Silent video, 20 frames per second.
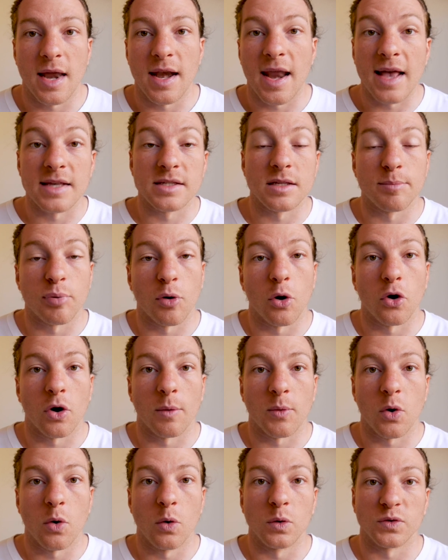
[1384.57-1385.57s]
And as the
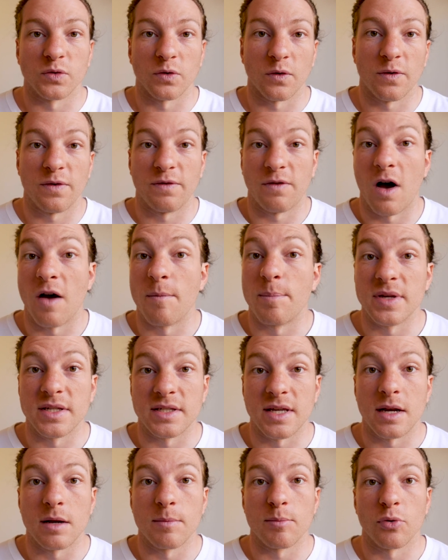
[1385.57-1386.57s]
program calls for a
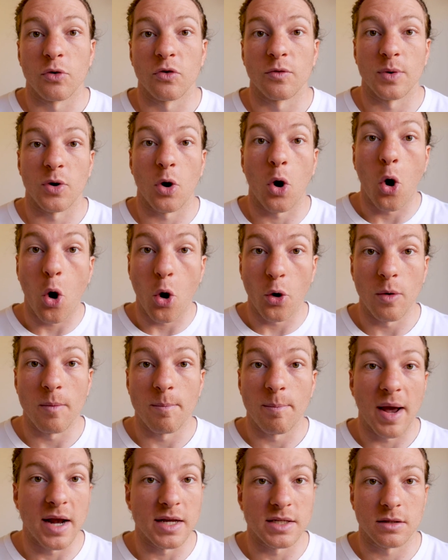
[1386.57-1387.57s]
5% improvement
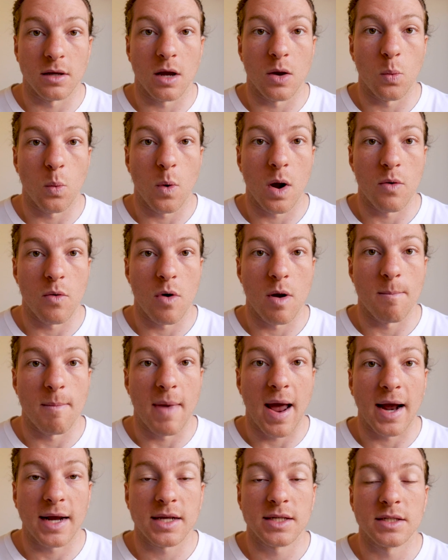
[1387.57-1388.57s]
on baseline 1 rep
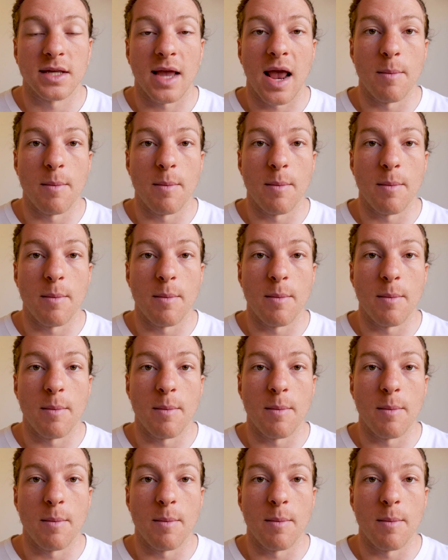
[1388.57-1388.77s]
max,